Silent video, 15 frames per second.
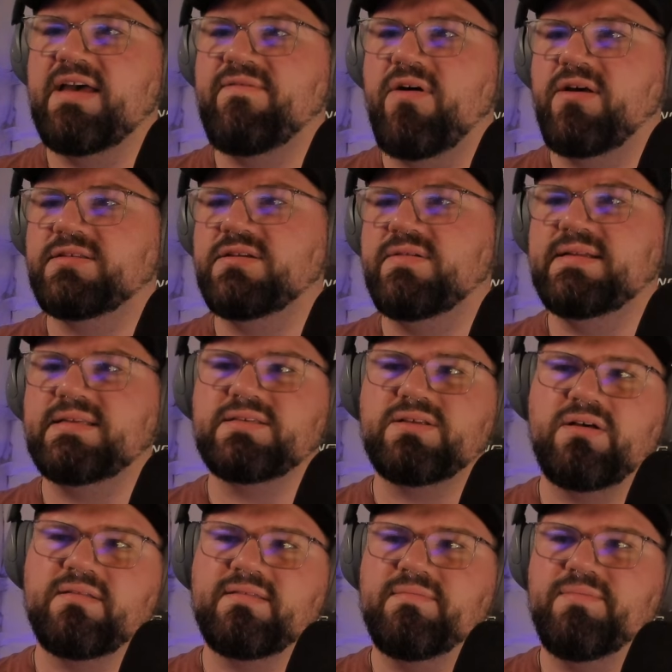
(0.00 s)
also
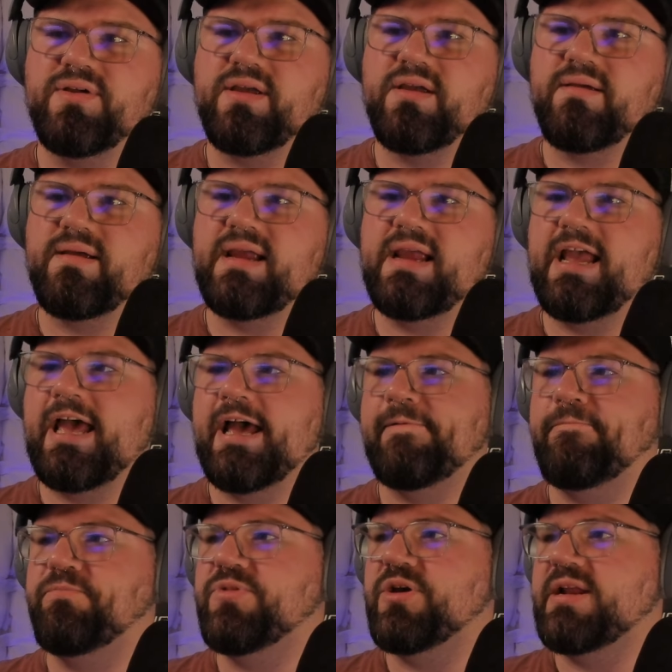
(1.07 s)
installed the Moguri
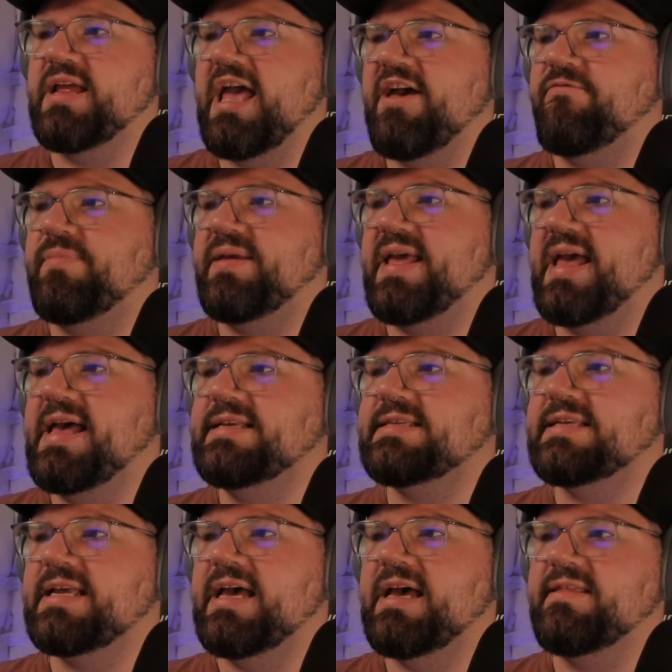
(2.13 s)
30
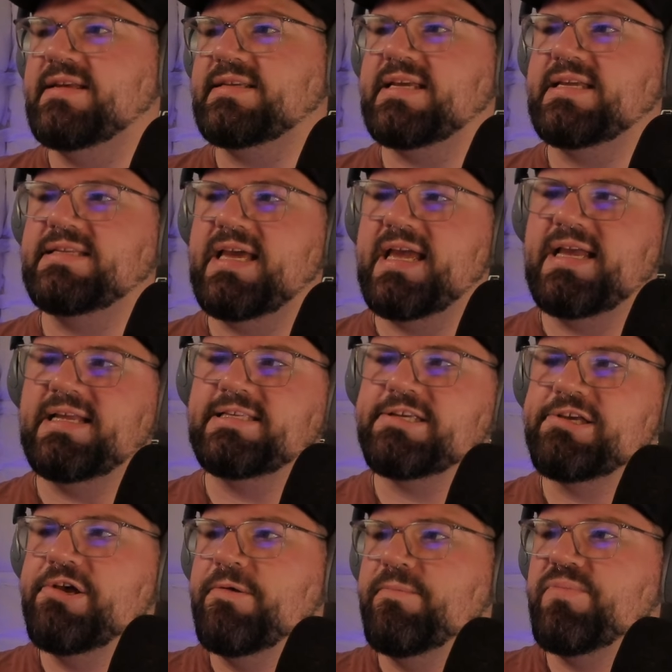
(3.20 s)
FPS. This contains
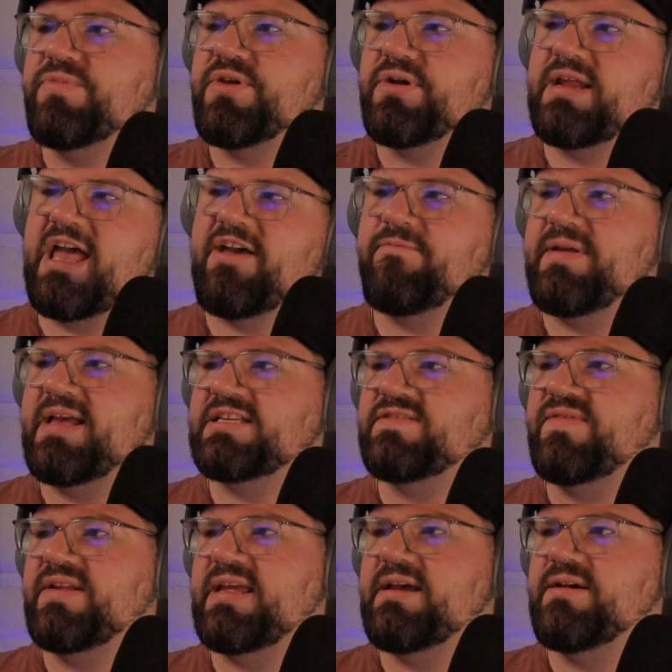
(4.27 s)
30
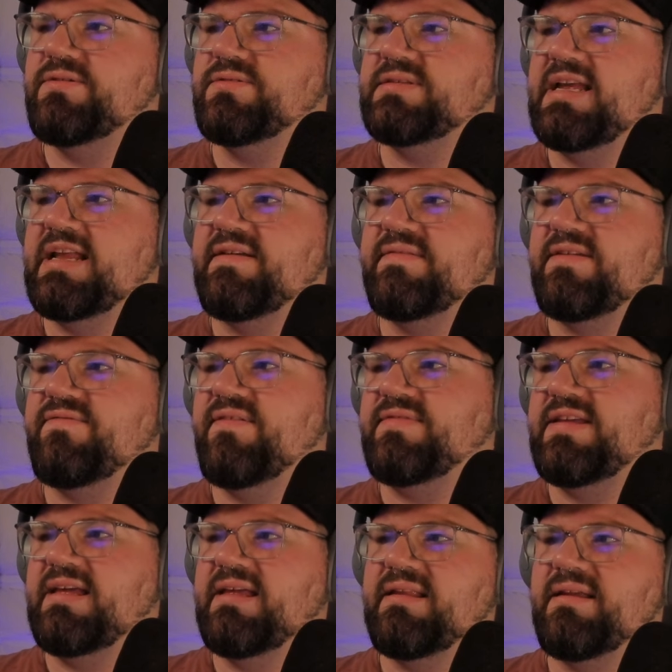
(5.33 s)
FPS videos, natively
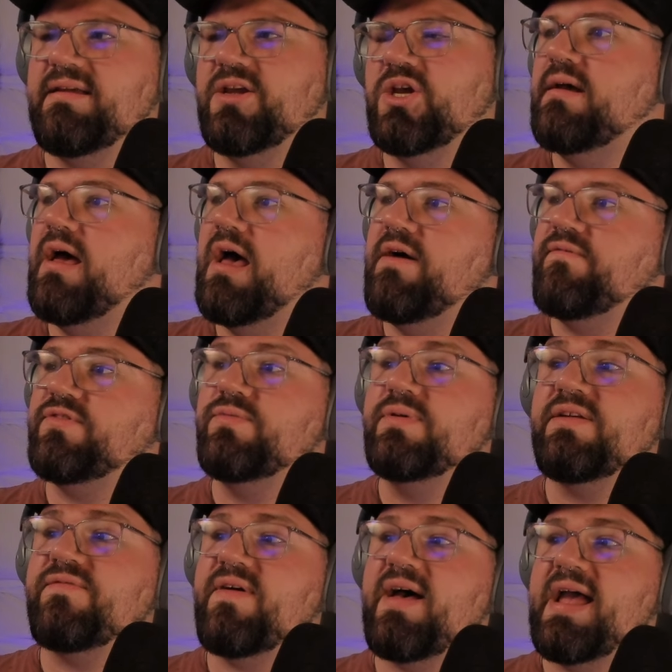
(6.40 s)
15
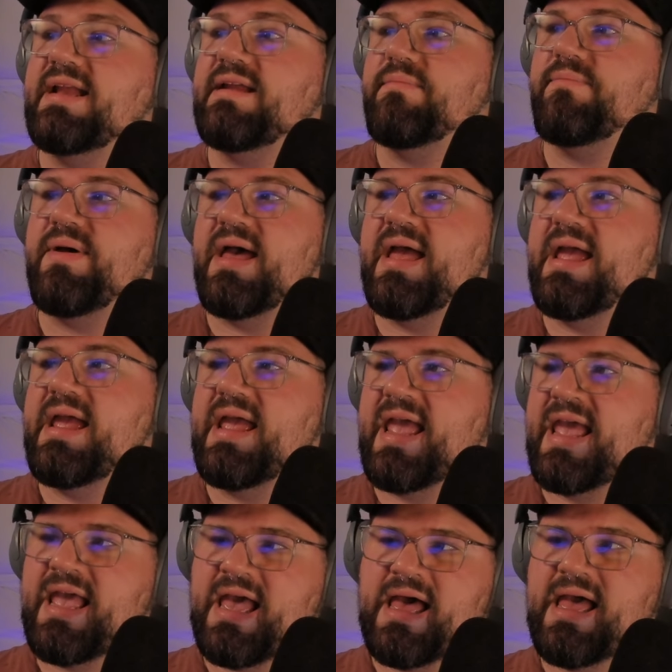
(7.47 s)
fluidified by
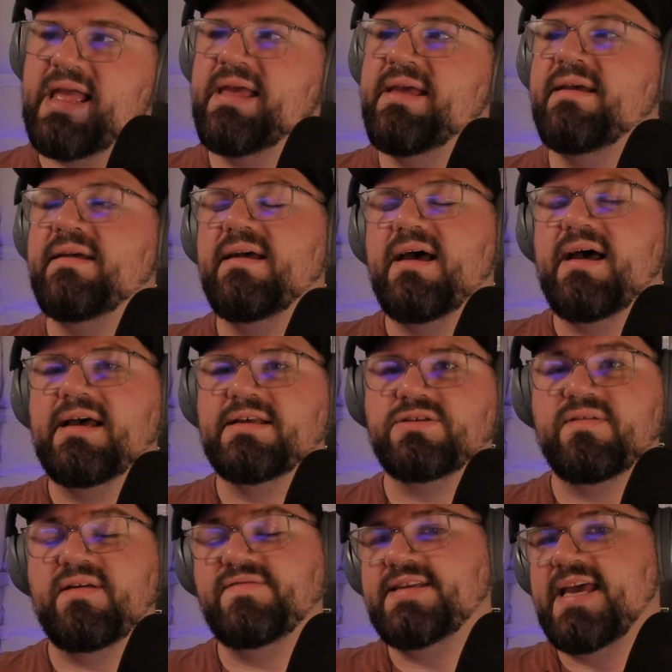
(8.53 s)
AI.
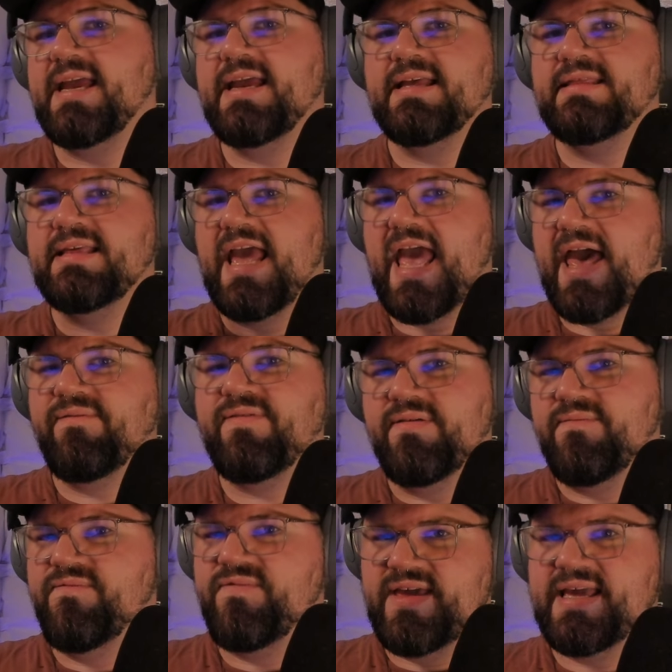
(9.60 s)
So they've taken the
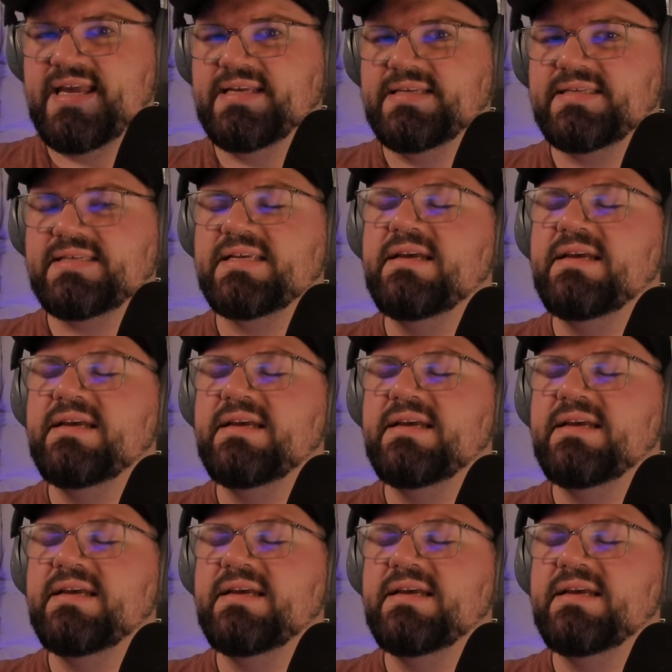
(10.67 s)
FMVs